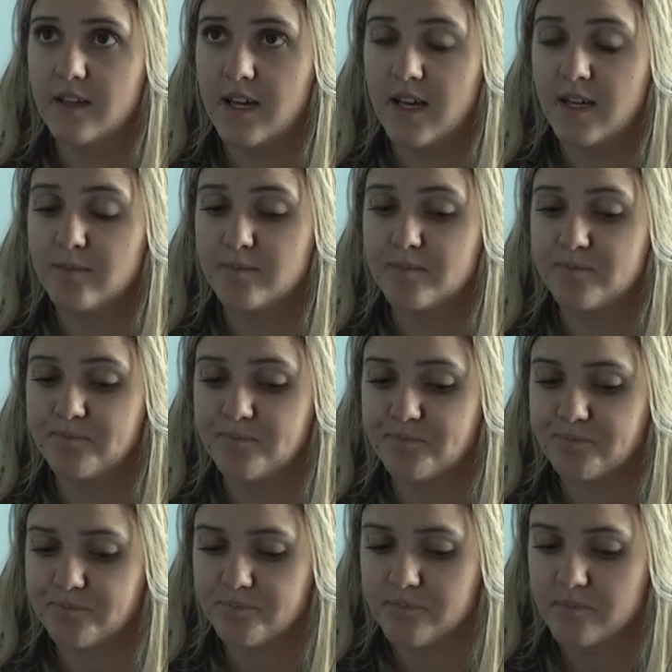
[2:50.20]
um,
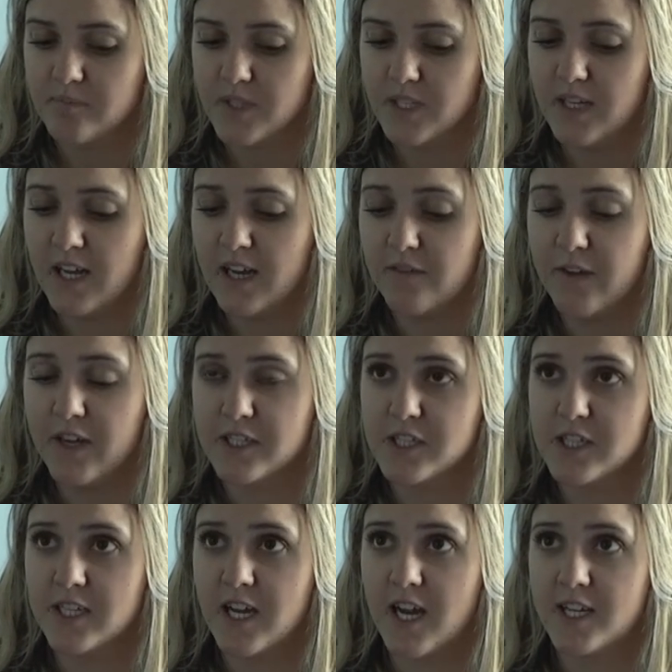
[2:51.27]
lung
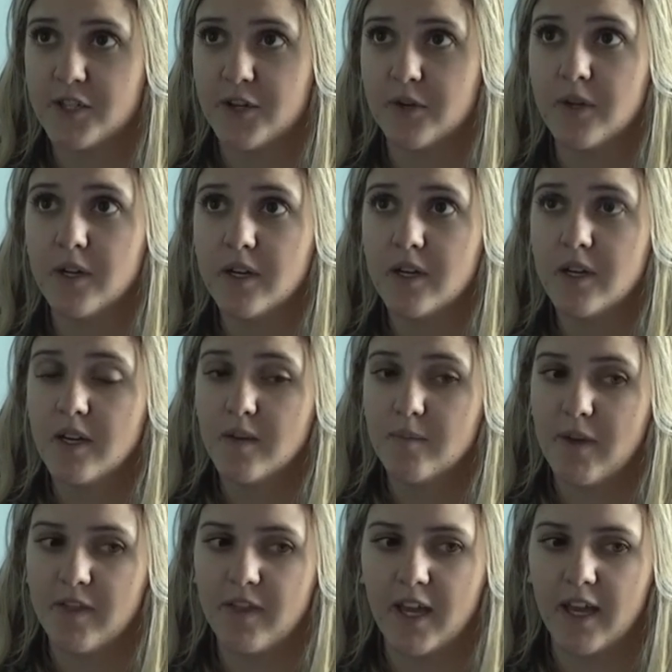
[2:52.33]
function than I do,
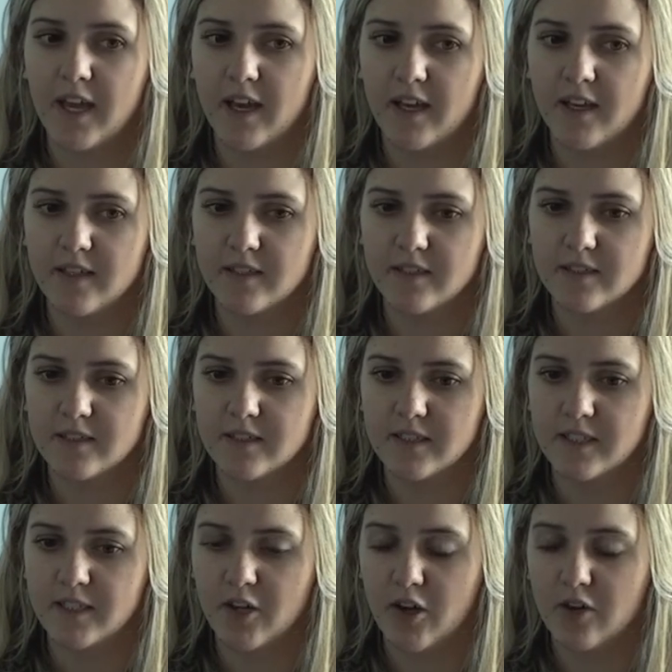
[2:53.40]
but they're,
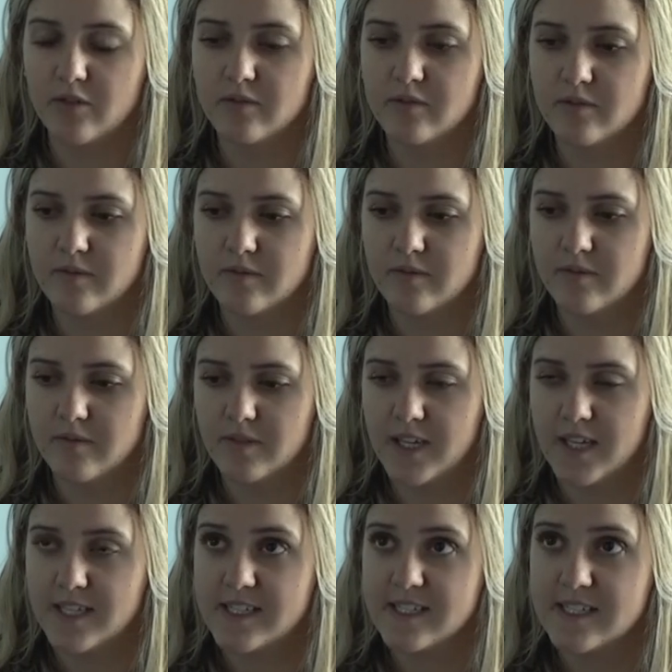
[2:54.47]
you know,
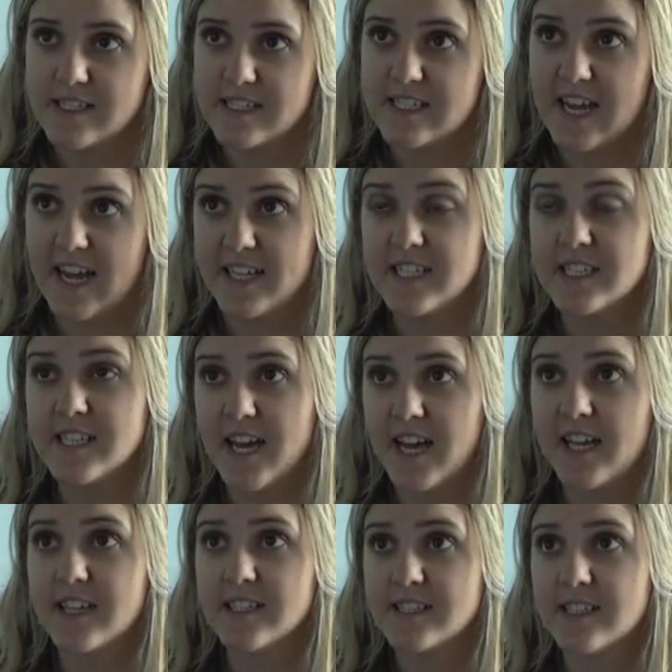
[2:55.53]
they're day to
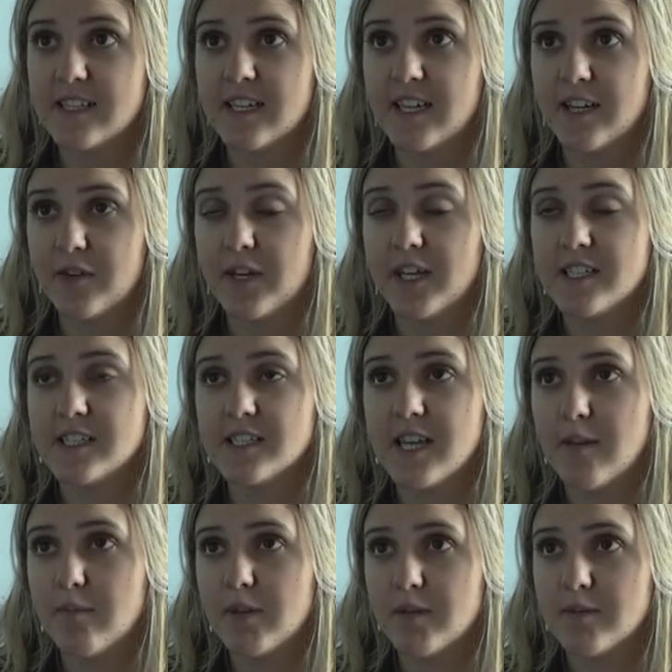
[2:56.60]
day is literally just
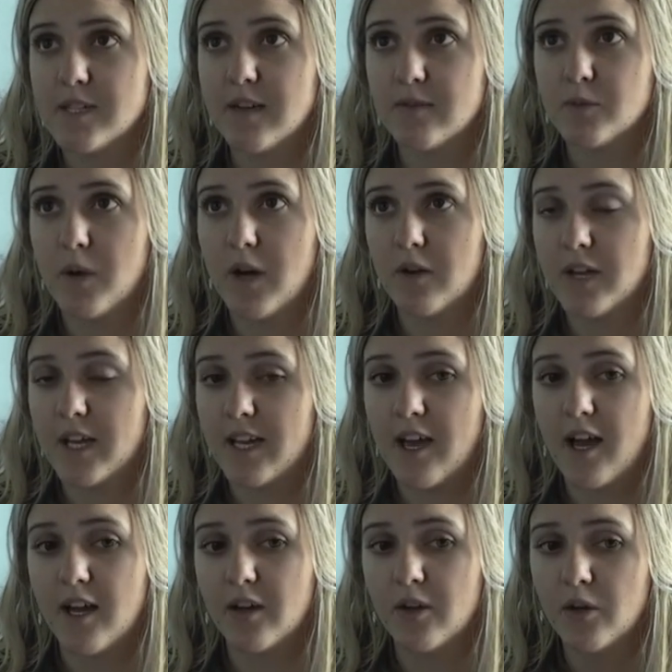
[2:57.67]
keeping themselves well. They
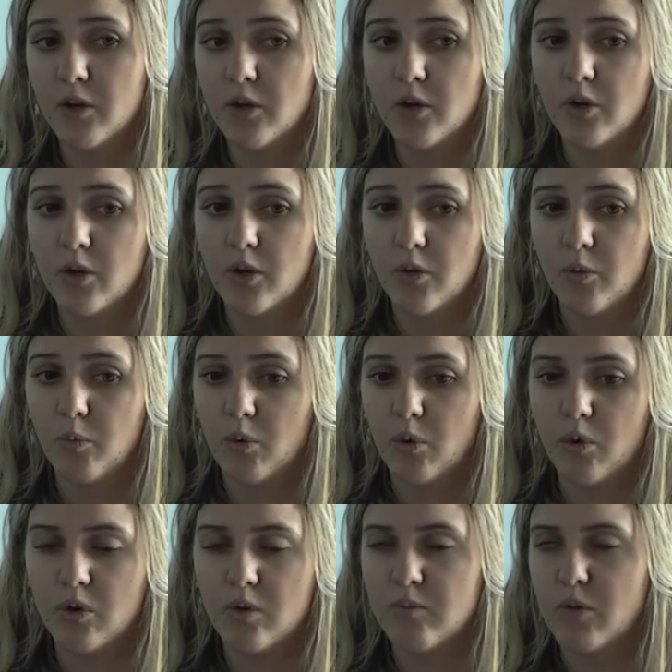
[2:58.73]
can't
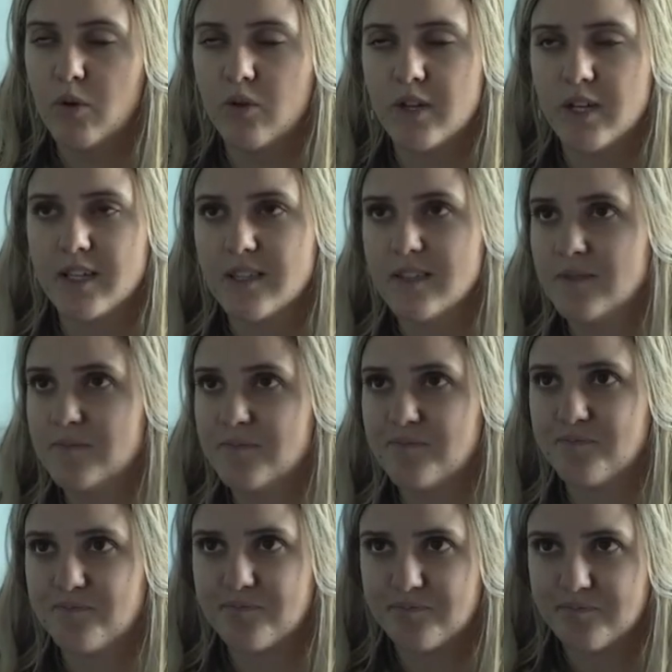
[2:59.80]
walk more than
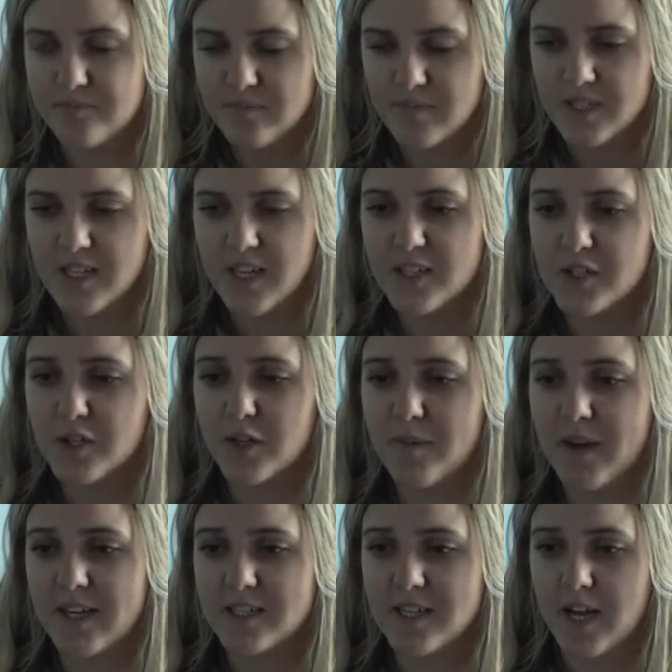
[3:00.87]
a certain
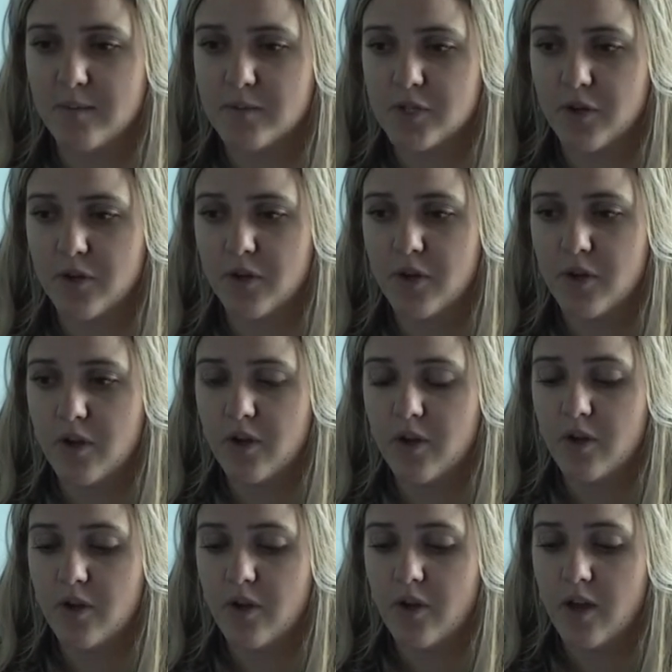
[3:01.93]
amount of time. So
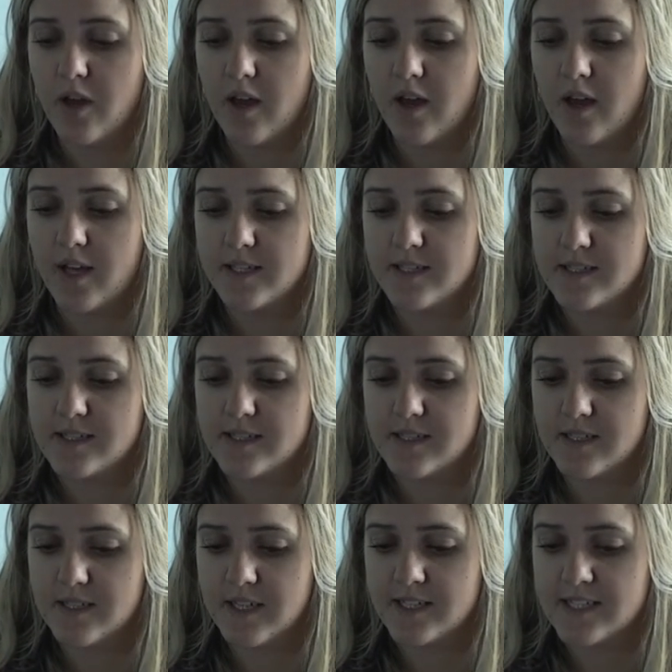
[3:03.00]
it's
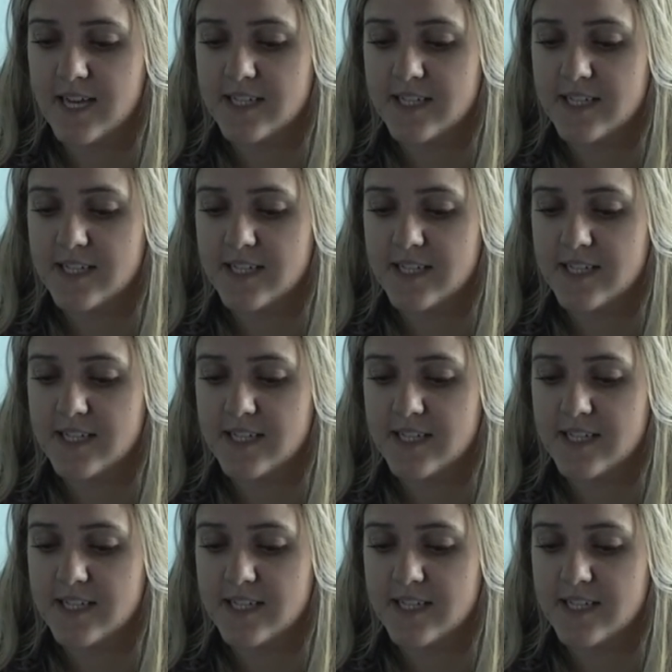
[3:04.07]
it